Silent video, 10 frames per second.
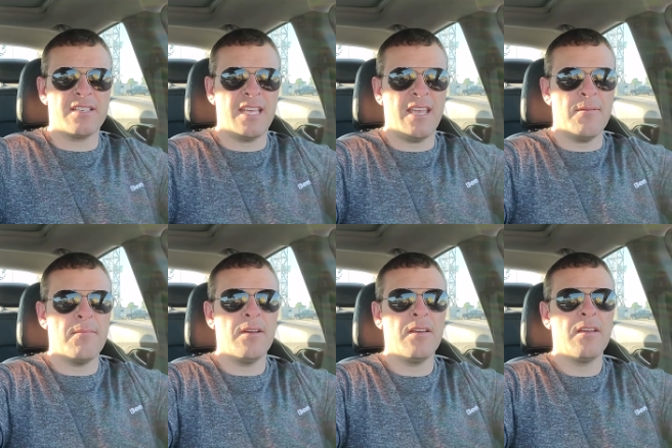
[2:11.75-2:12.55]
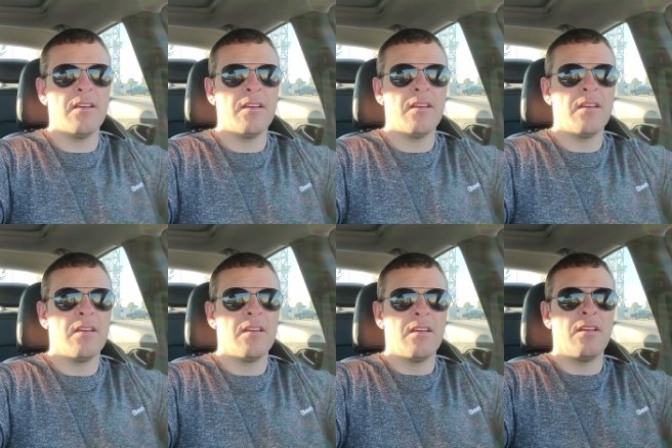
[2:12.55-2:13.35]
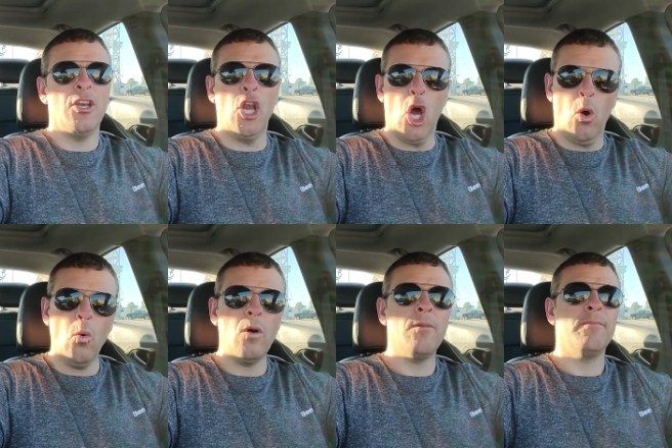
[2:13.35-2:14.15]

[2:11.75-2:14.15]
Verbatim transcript: to him, no.